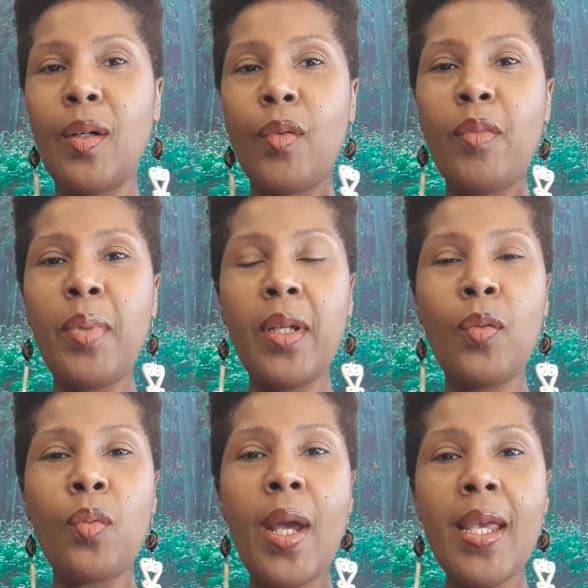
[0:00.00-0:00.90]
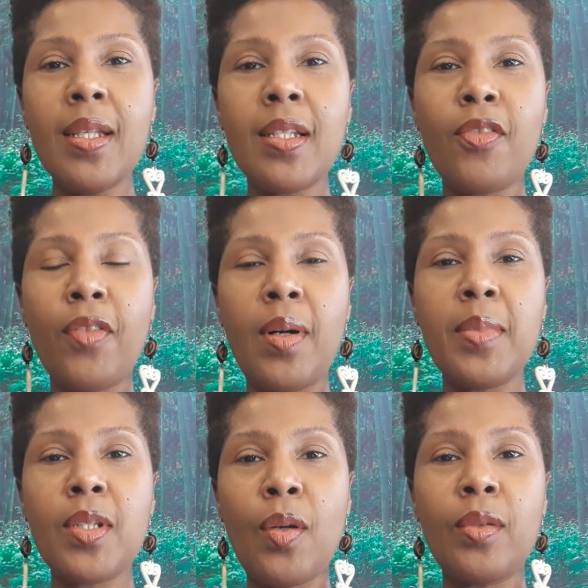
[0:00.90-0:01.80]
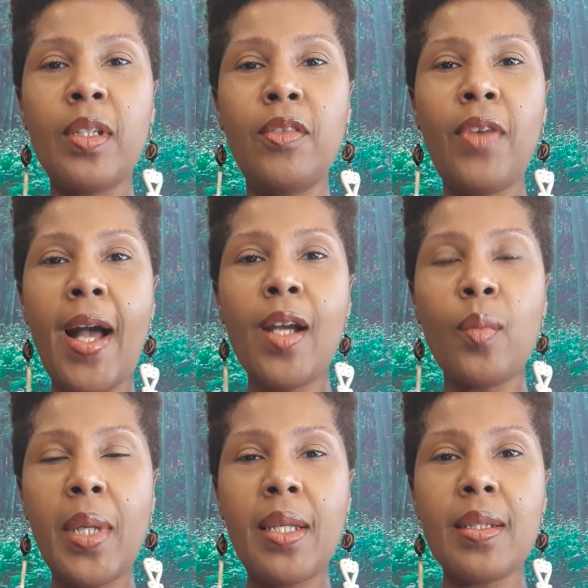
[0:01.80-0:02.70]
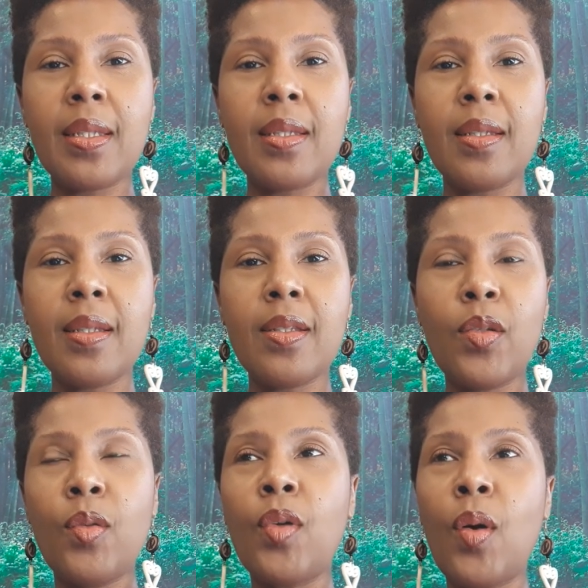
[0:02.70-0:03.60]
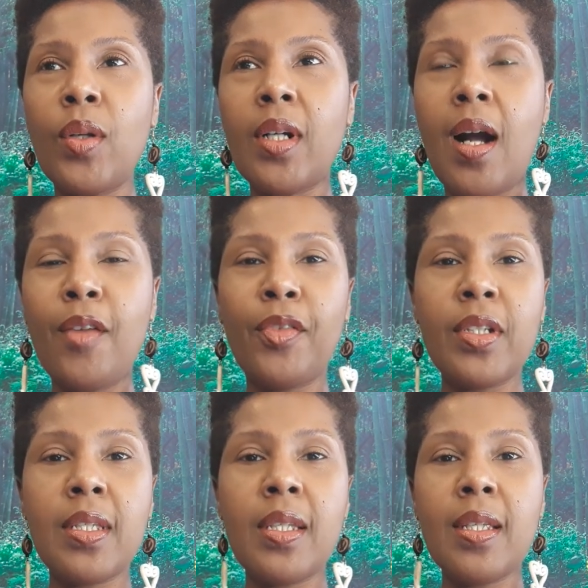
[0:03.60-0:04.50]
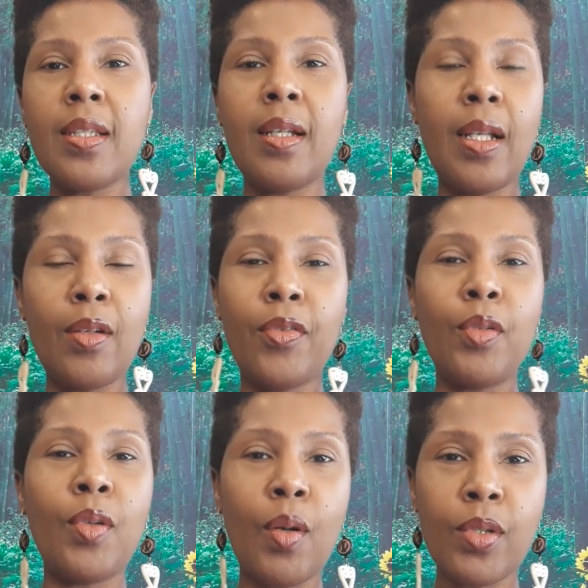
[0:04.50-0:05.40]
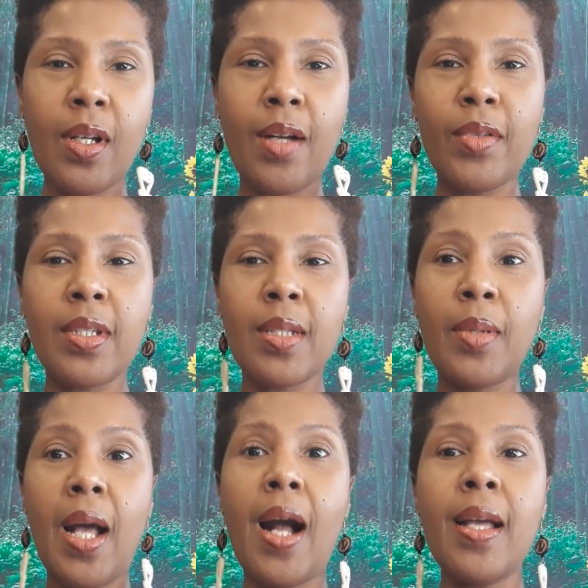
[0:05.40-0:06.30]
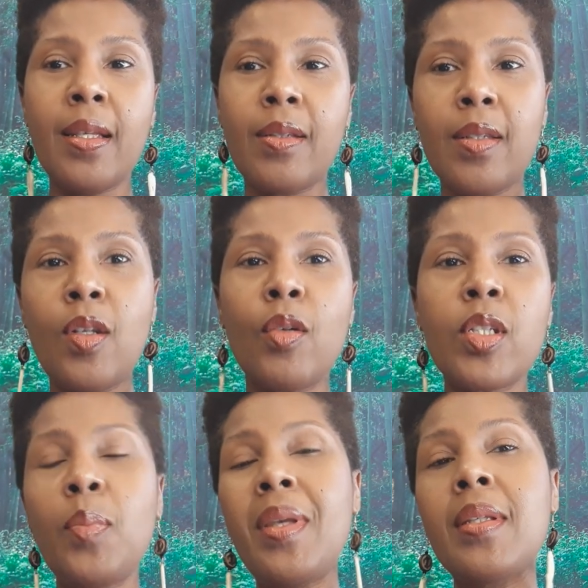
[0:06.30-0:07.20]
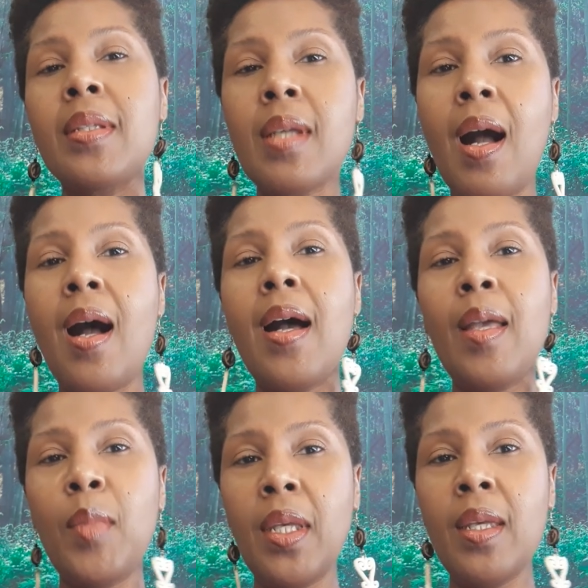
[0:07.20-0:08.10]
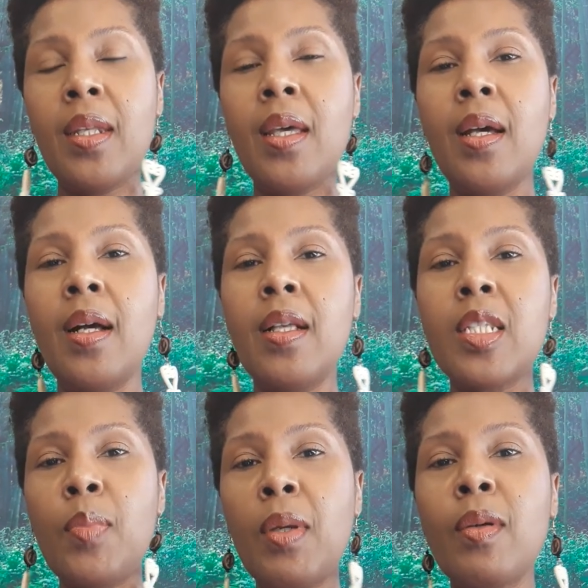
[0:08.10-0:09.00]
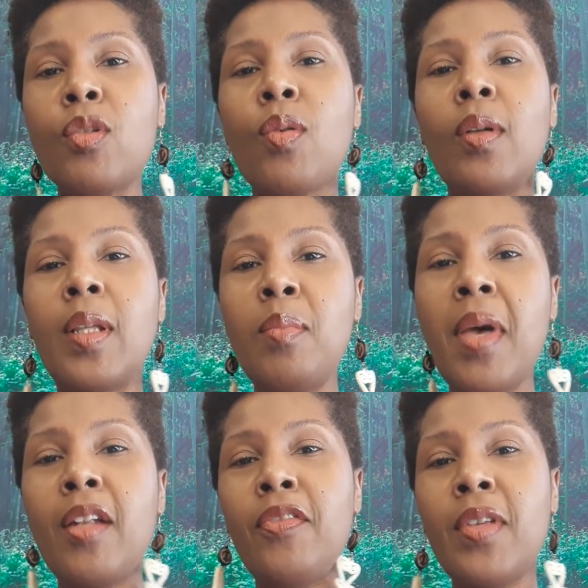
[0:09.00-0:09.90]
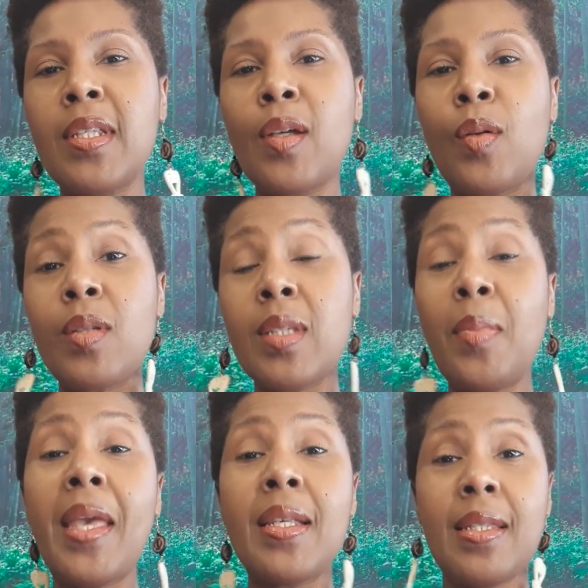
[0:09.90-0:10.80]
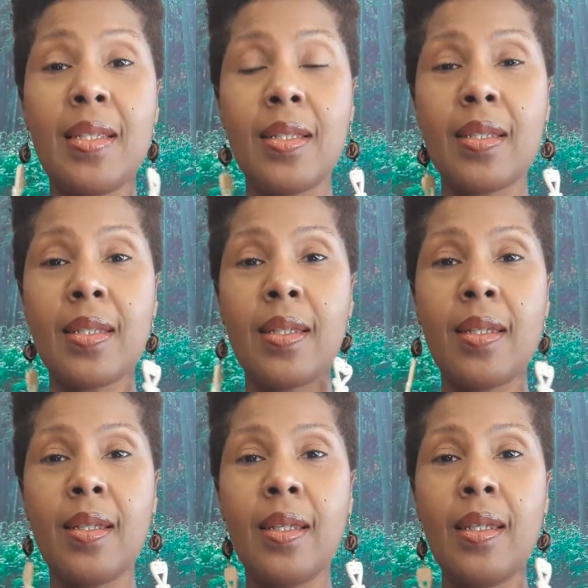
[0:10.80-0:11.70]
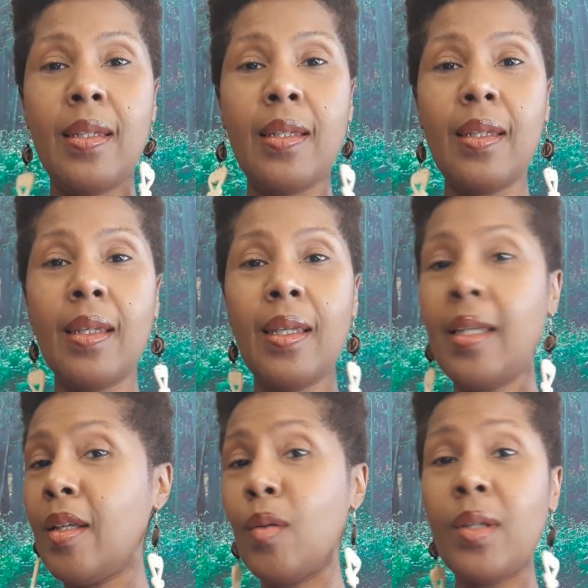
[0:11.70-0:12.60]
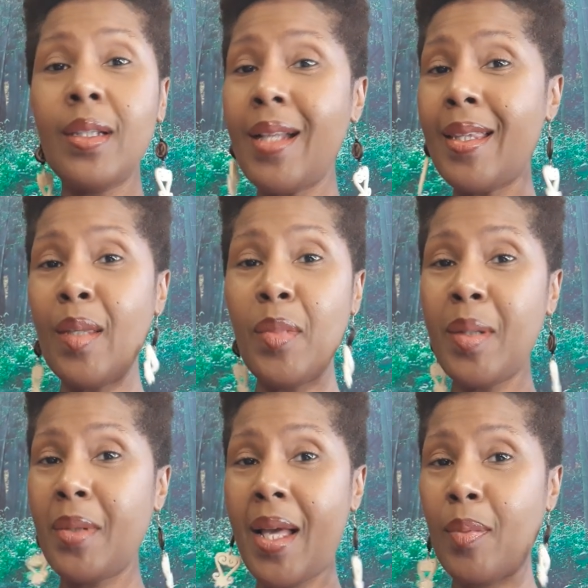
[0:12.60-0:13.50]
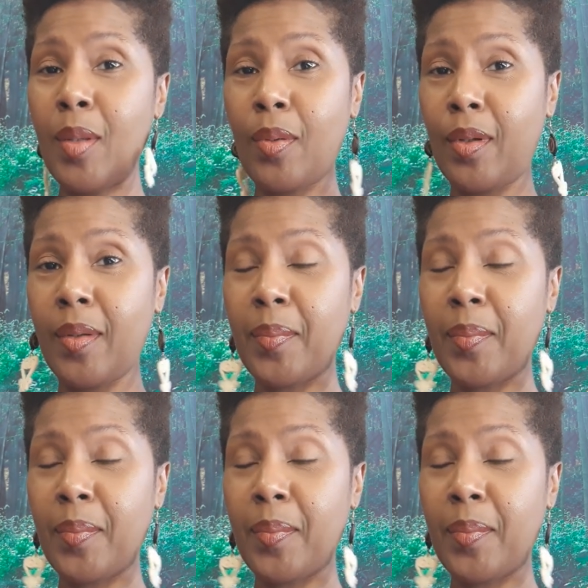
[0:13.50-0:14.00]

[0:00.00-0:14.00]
we've been erased from certain environments. So you go to conferences, I, don't know if you go to conferences, but I, you know, spend time in spiritual and metaphysical spaces. And there are really not that many black people.